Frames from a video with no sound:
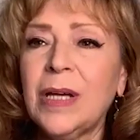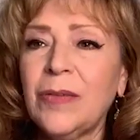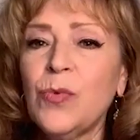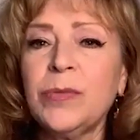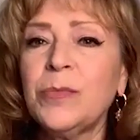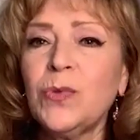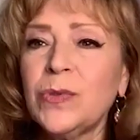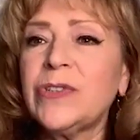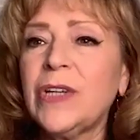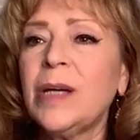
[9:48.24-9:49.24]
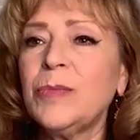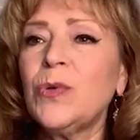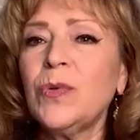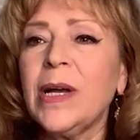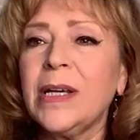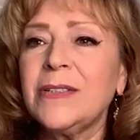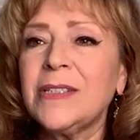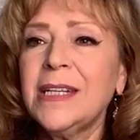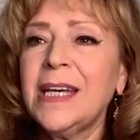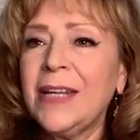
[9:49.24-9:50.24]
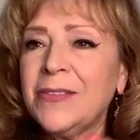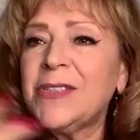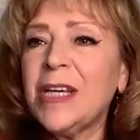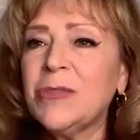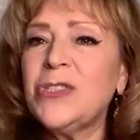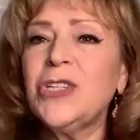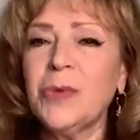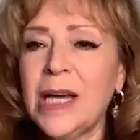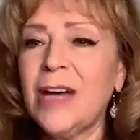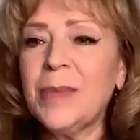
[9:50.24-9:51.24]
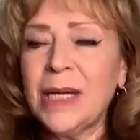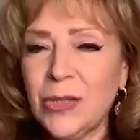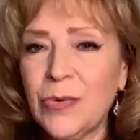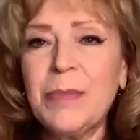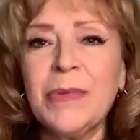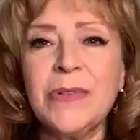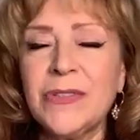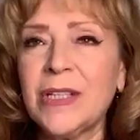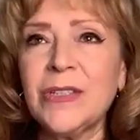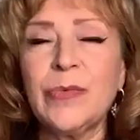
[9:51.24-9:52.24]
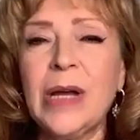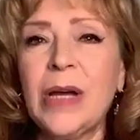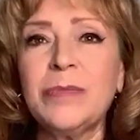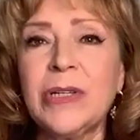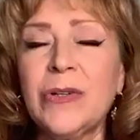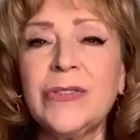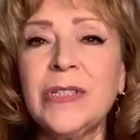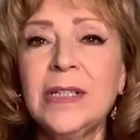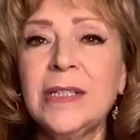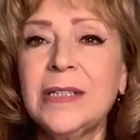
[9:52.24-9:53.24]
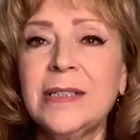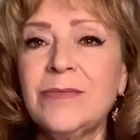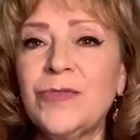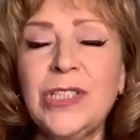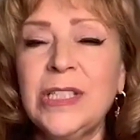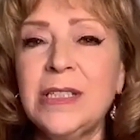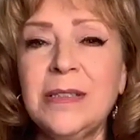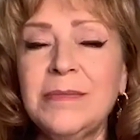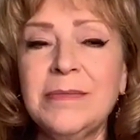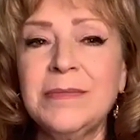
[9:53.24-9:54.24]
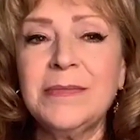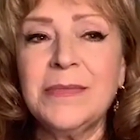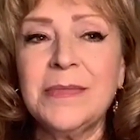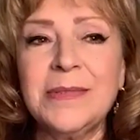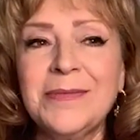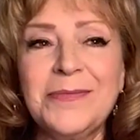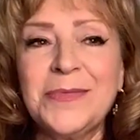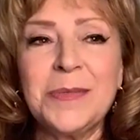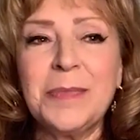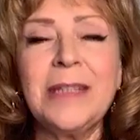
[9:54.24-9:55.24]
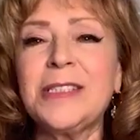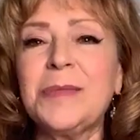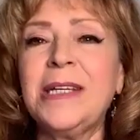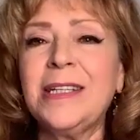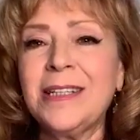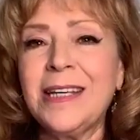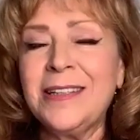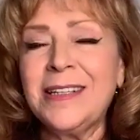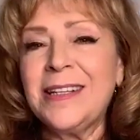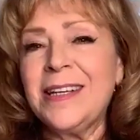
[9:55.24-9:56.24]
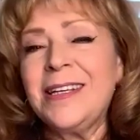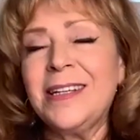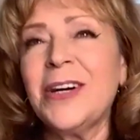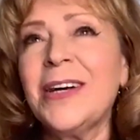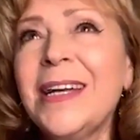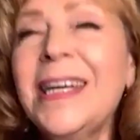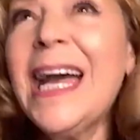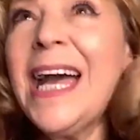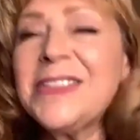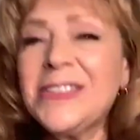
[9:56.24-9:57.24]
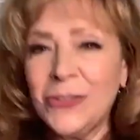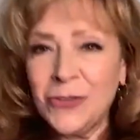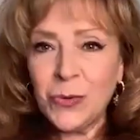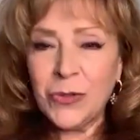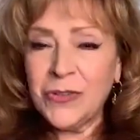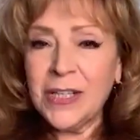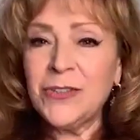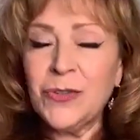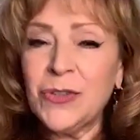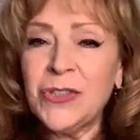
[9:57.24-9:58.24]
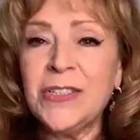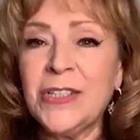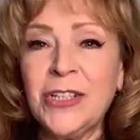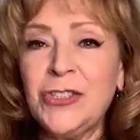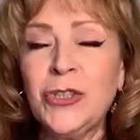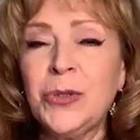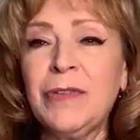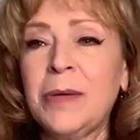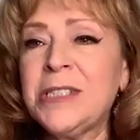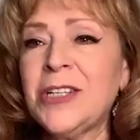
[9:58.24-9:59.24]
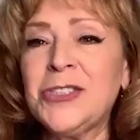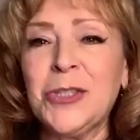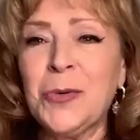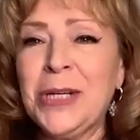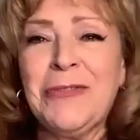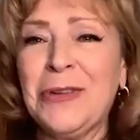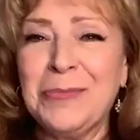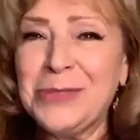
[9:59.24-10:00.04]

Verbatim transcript: I've worn them all the time, always. And the same with you. I have my grandmother's things around because she speaks to me in her essence, or the things that I do if I'm dusting or whatever I'm